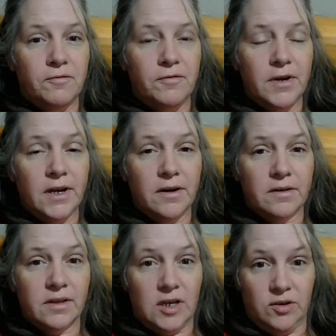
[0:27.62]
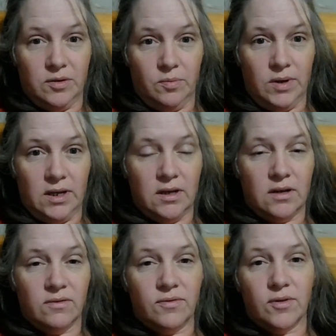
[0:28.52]
fairly good
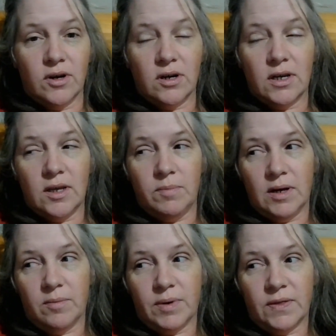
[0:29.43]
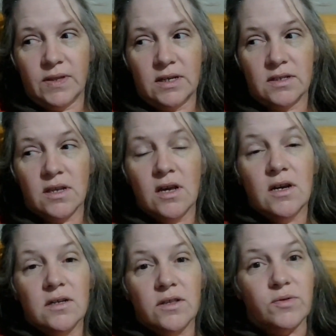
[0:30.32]
week for keeping up on things.
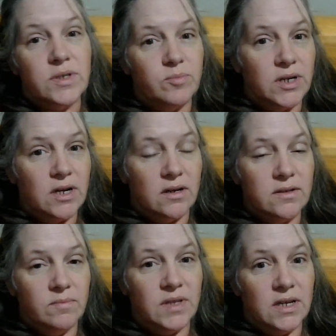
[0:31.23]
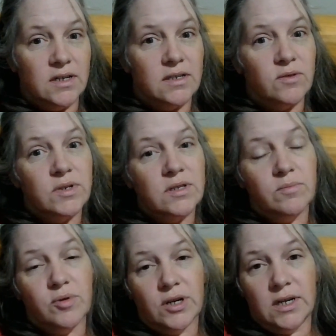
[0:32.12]
There were some really awesome things. There were some
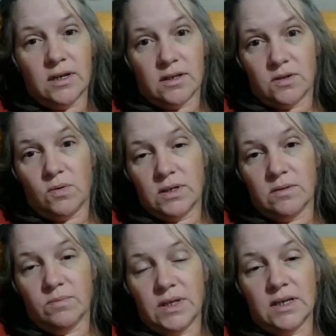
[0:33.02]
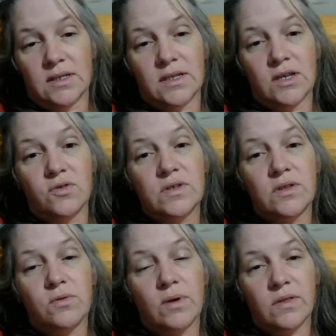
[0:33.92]
pretty not so awesome things that you'll see
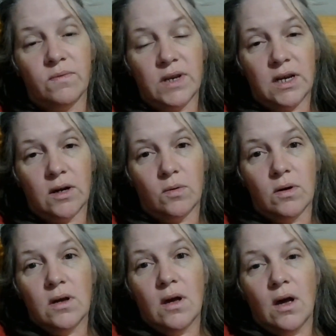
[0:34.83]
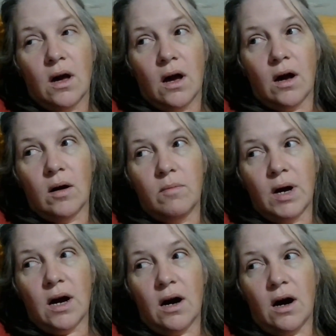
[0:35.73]
throughout the video. Um,
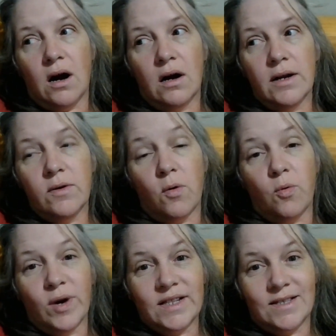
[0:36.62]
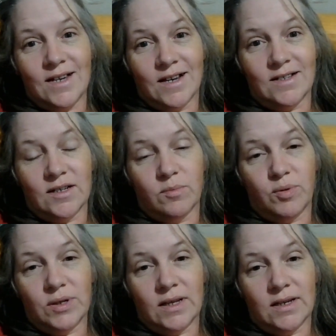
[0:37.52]
on Wednesday, I didn't
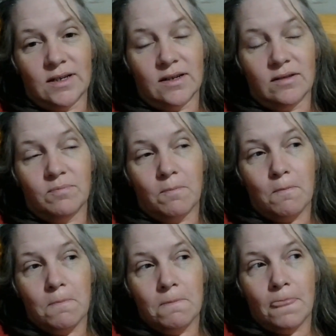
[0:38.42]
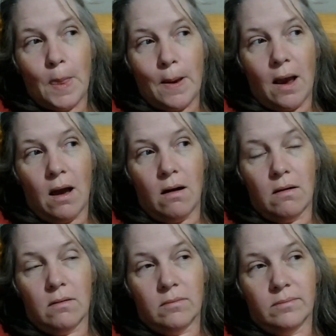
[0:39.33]
put that in.
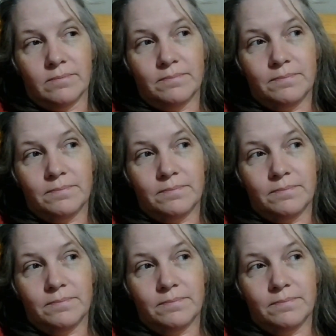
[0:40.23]
Um,